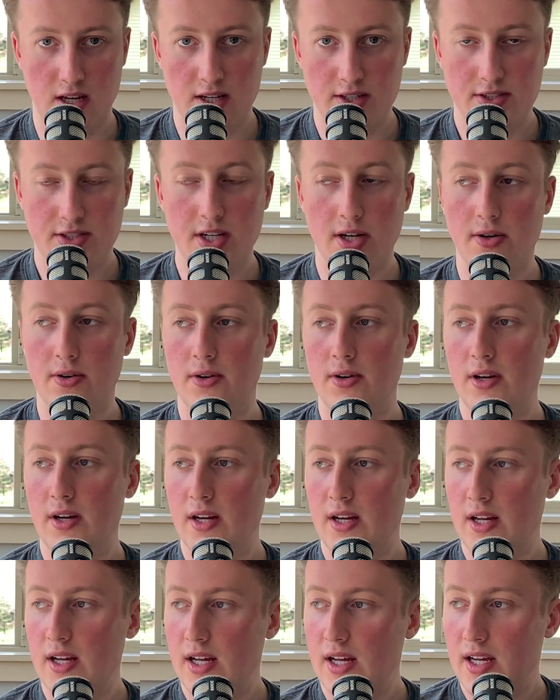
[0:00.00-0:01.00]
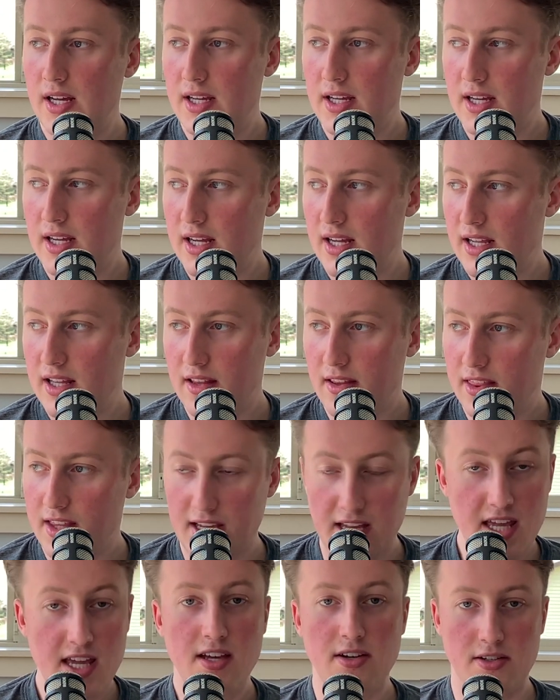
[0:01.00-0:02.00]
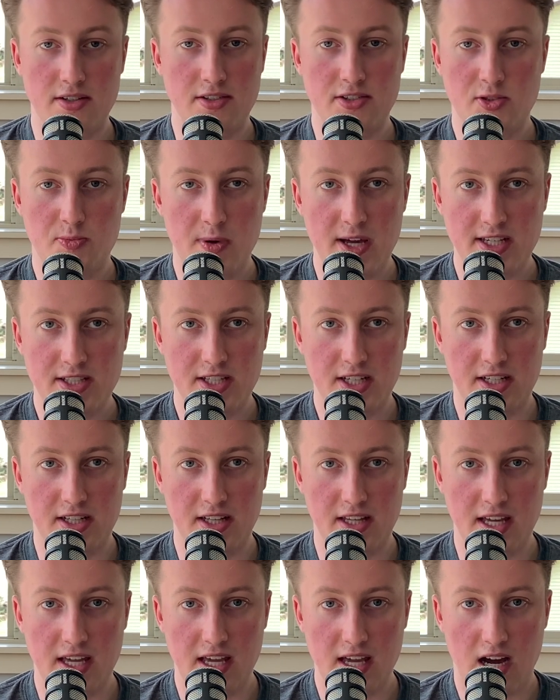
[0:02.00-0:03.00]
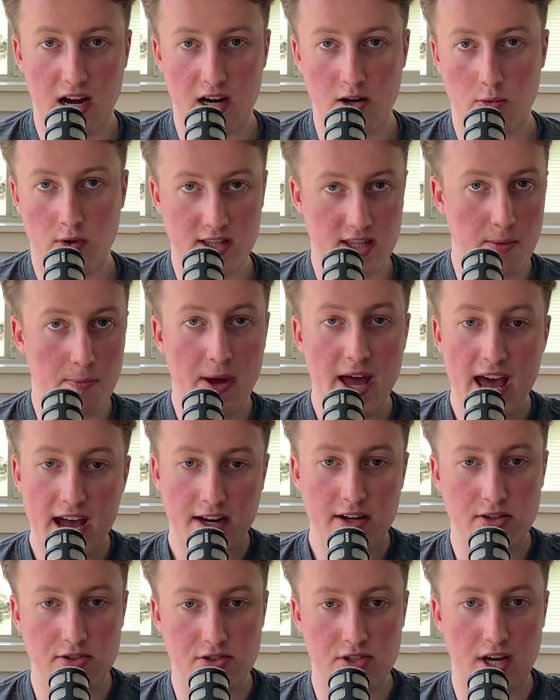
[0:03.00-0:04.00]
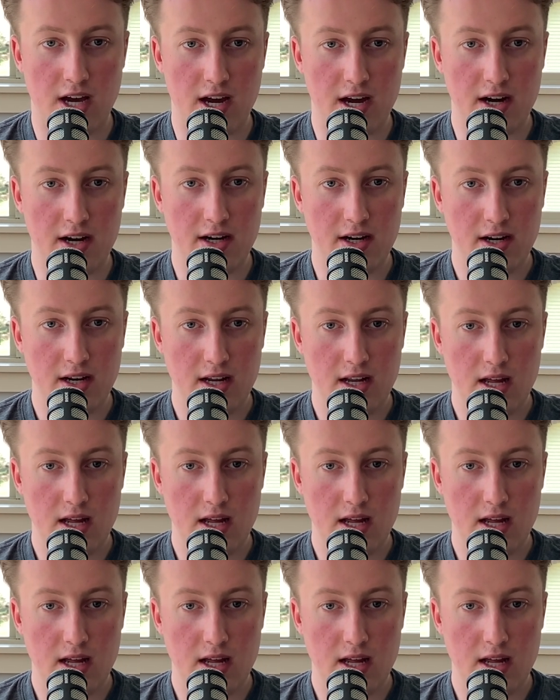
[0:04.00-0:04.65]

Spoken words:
So the Eagles basically are what the Packers are,